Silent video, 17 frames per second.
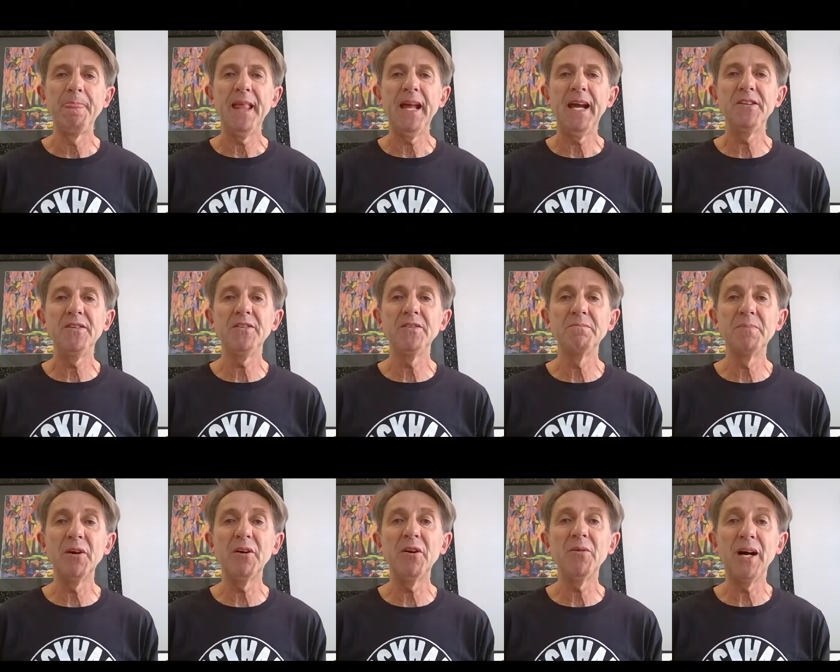And you can
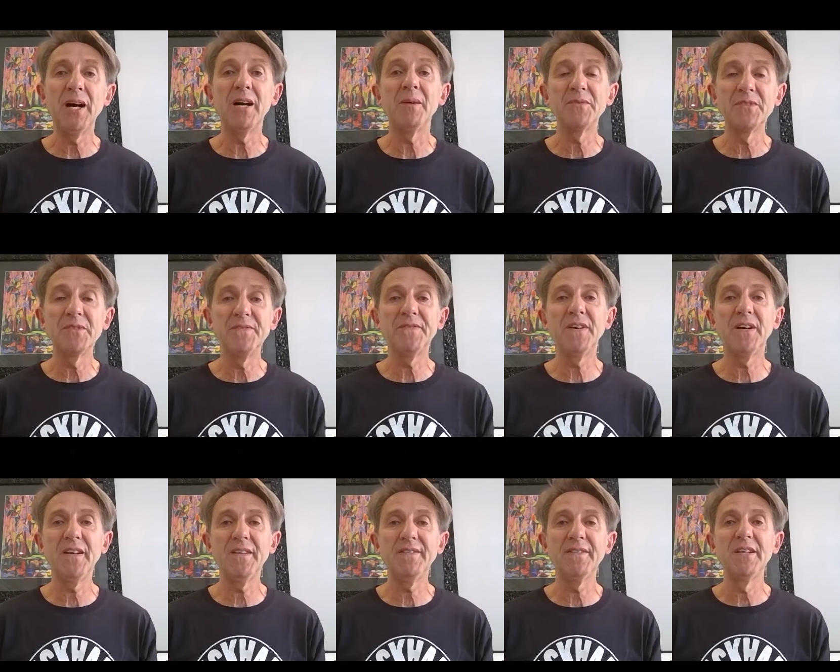borrow up to
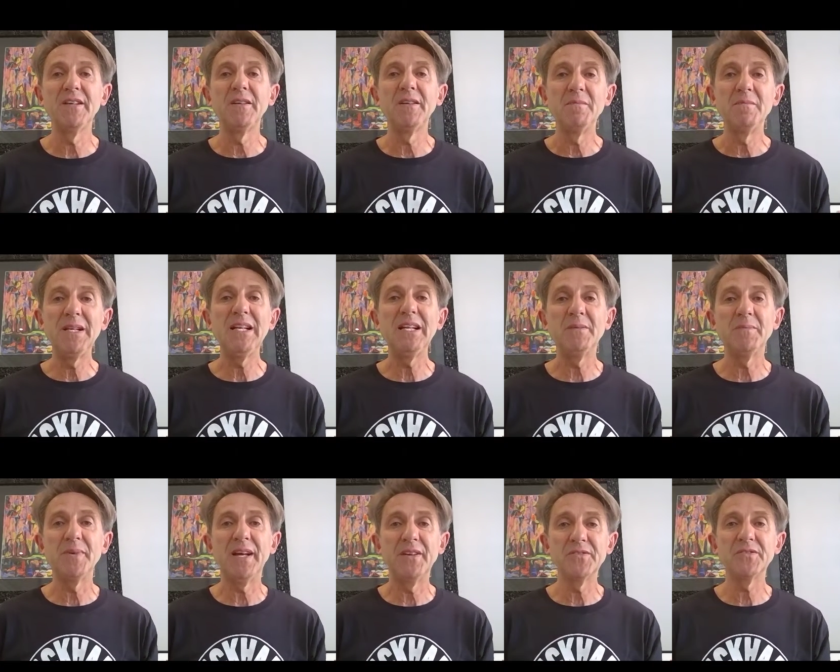£5 million
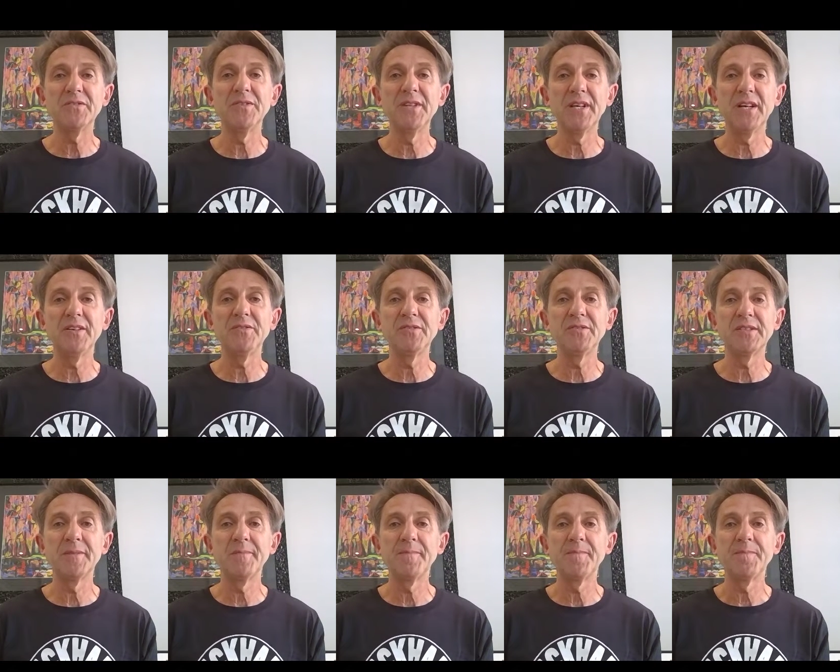on those
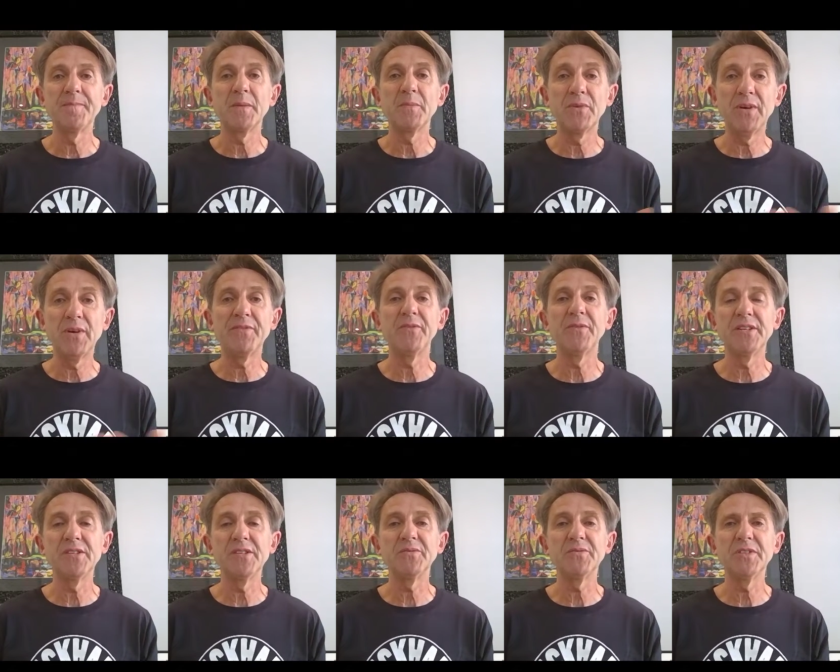
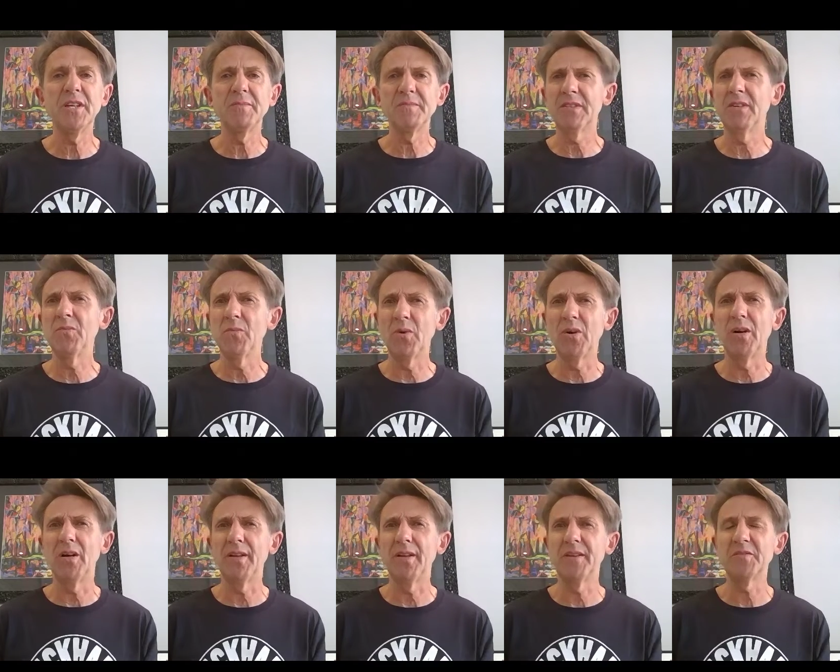preferential terms. So what
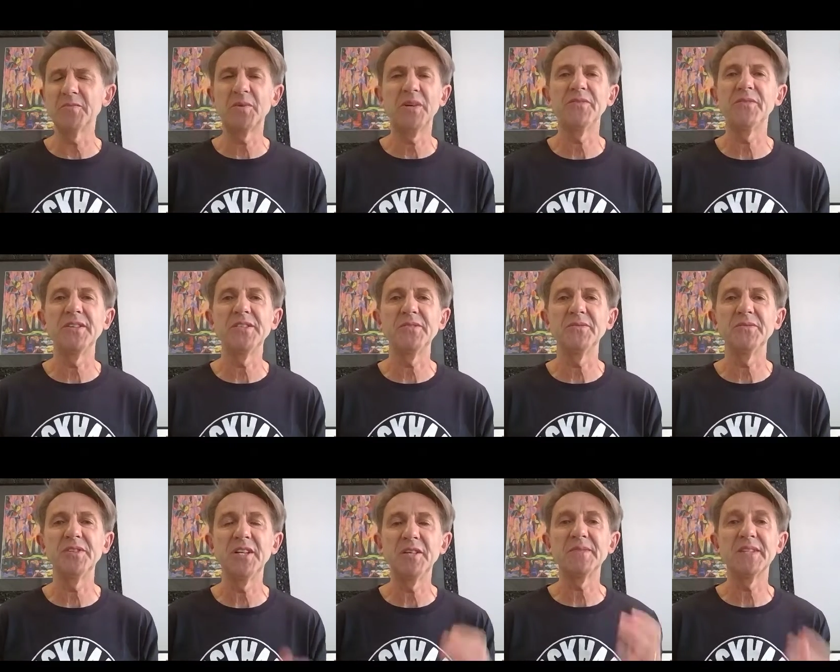are those preferential
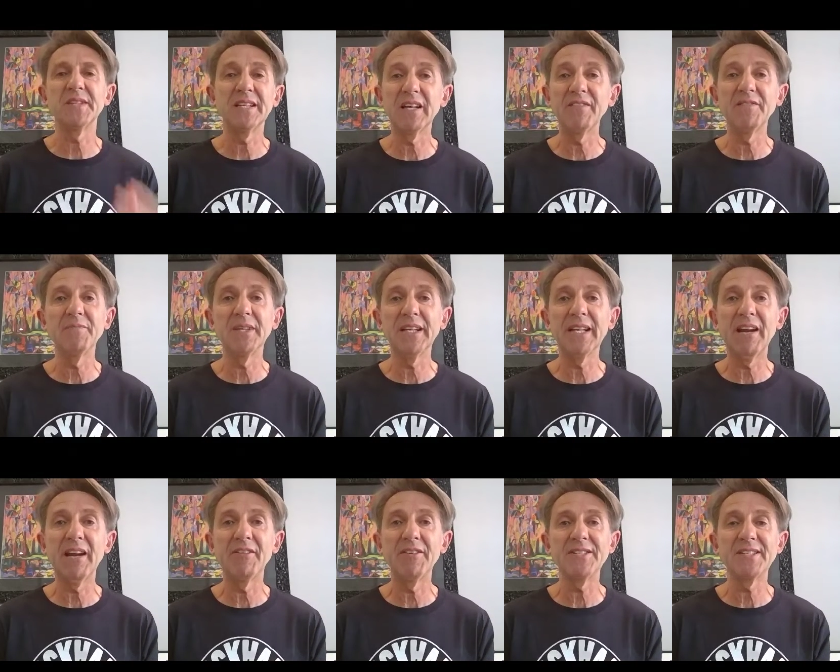terms? The government
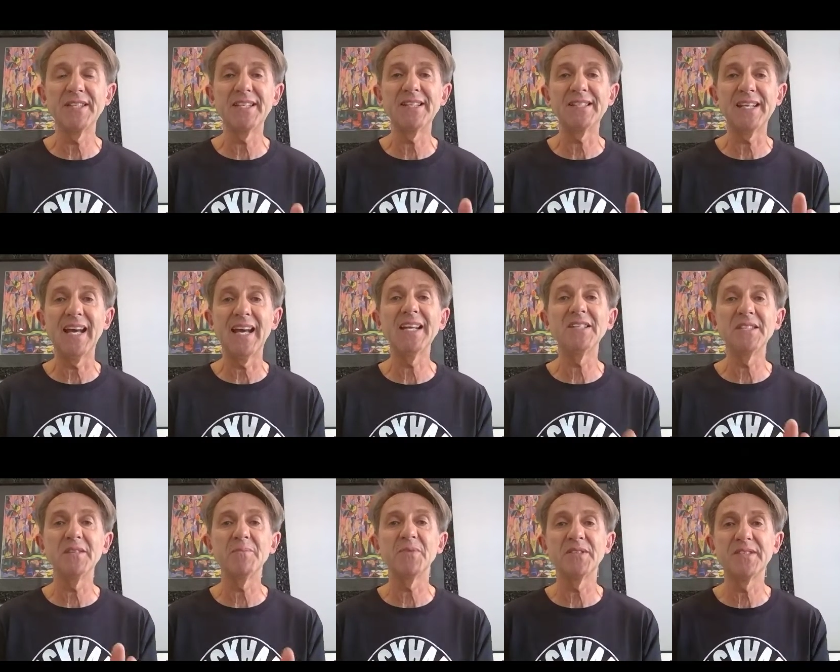guarantees
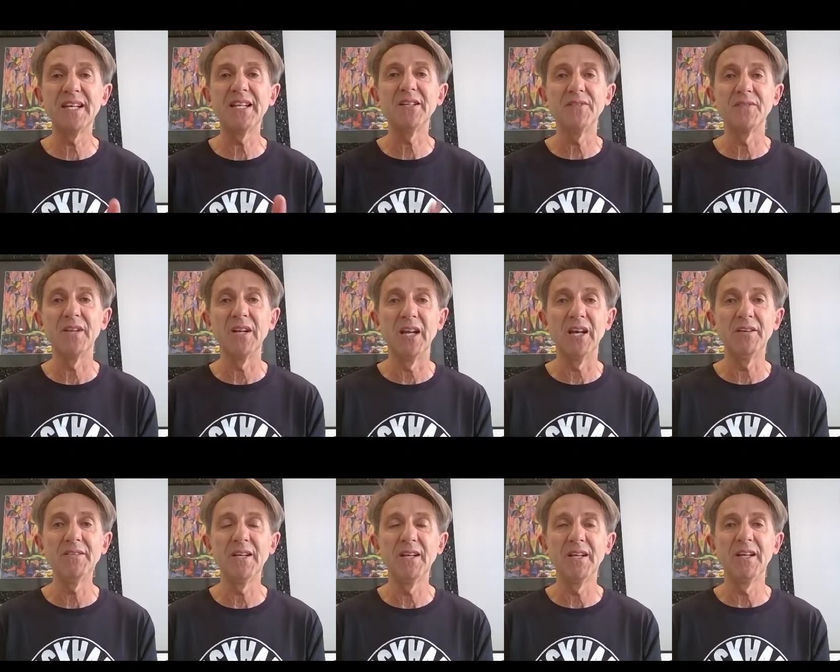80% of the
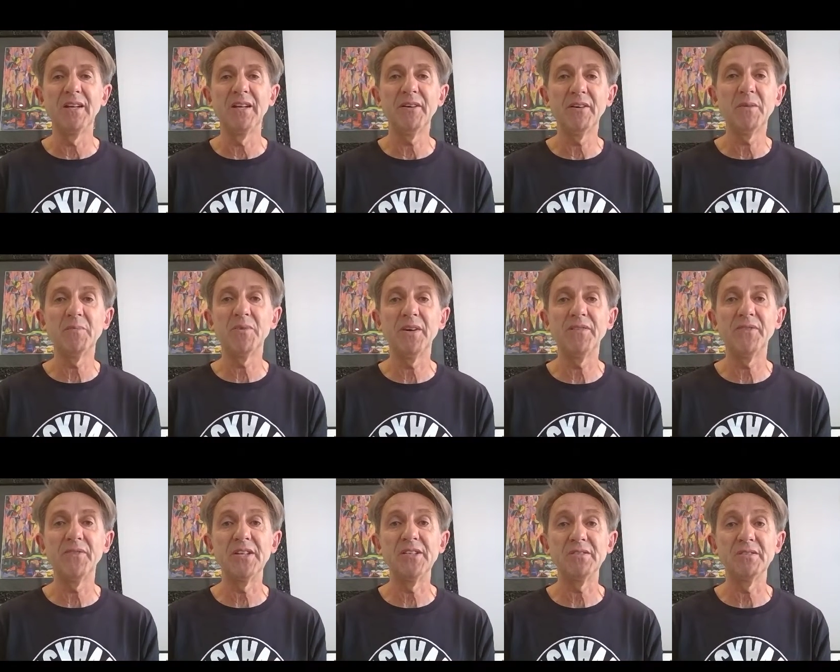loan, very
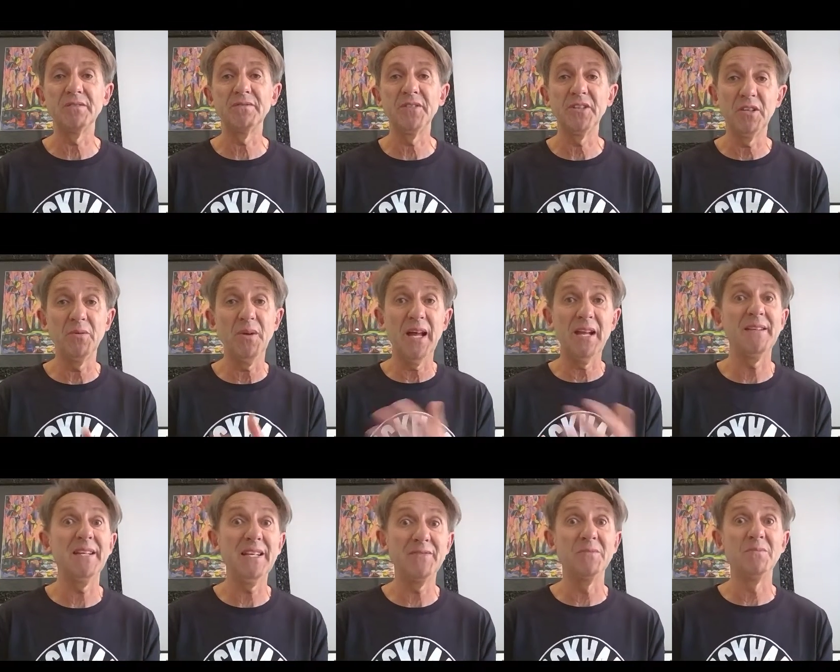preferential for you
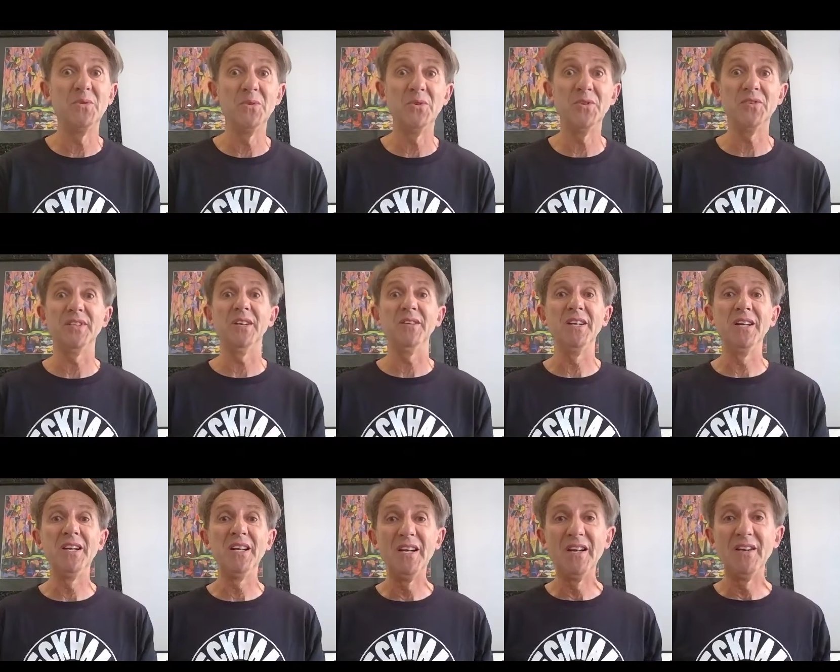and even more so
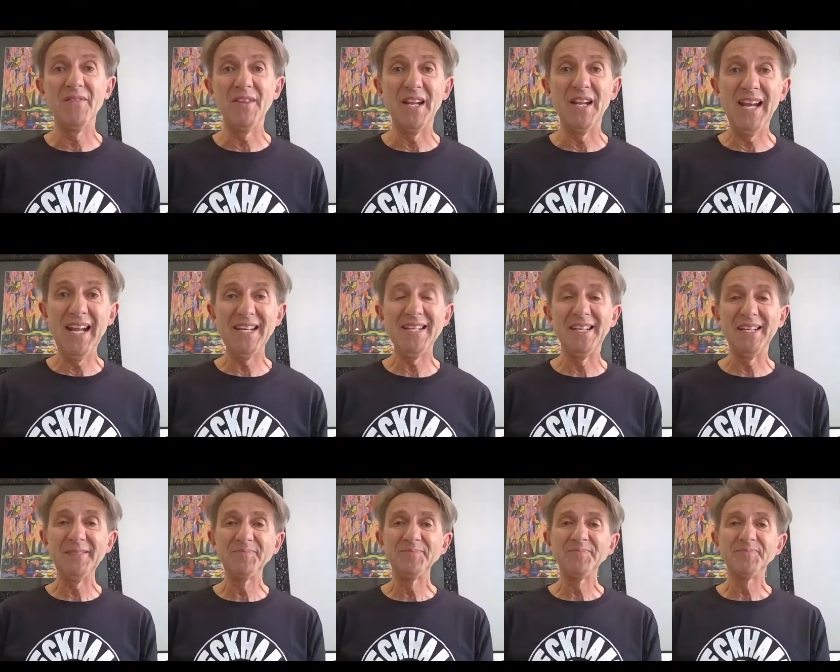for the
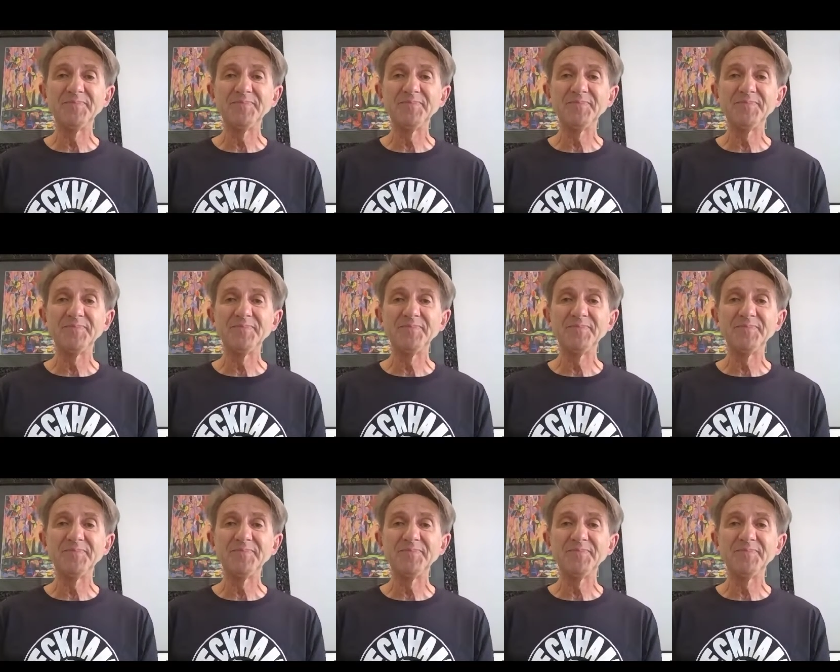lender.